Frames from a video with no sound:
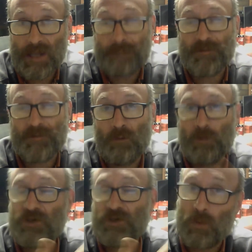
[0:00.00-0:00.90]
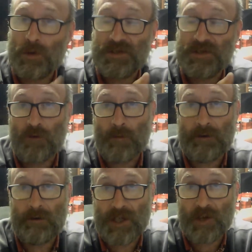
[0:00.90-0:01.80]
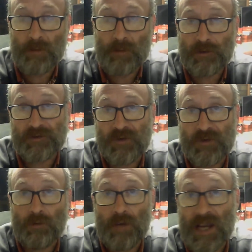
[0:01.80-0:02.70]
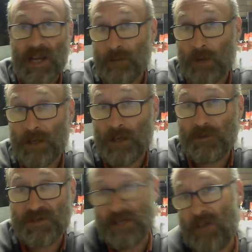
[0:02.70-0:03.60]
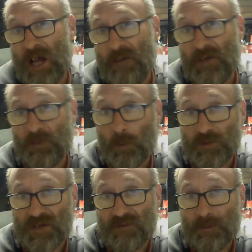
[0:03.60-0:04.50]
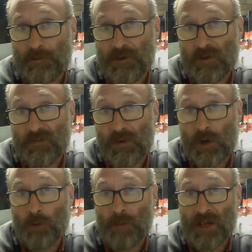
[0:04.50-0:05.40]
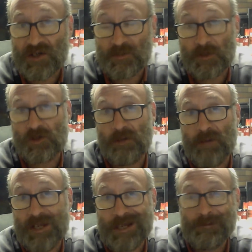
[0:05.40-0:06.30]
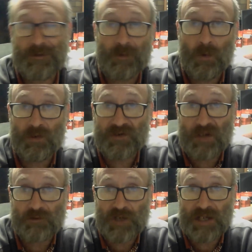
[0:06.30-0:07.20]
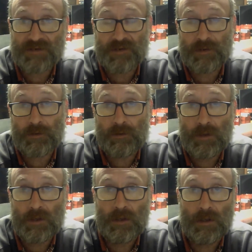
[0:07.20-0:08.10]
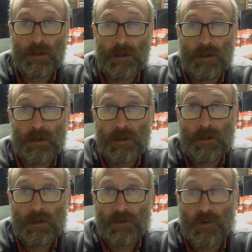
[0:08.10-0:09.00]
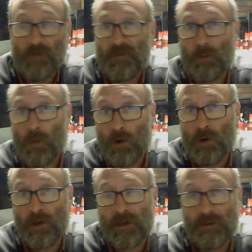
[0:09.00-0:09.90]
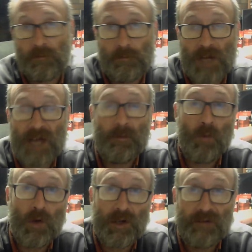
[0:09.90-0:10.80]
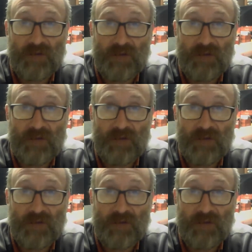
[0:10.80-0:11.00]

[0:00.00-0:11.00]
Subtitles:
laptop, which is what it's primarily going to be used on anyway, because the other half has more stuff to print off than Old Mate, especially when it comes to all the stuff she has to do for work and paperwork and